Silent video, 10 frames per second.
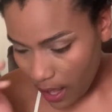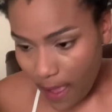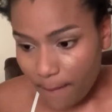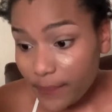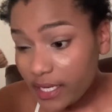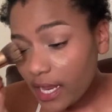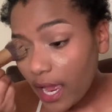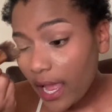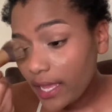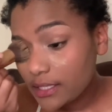But yeah,
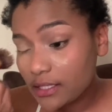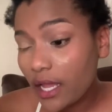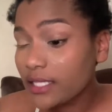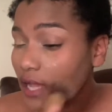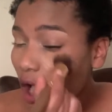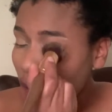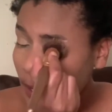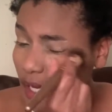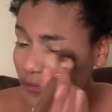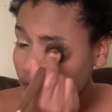it's all
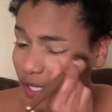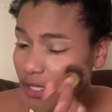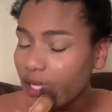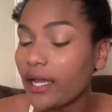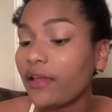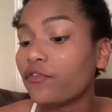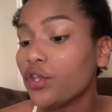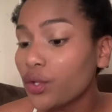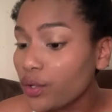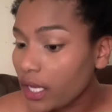pedophilia. If
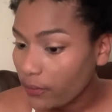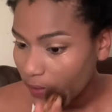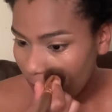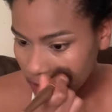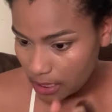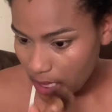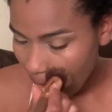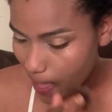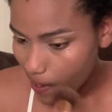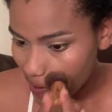you can
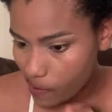rationalize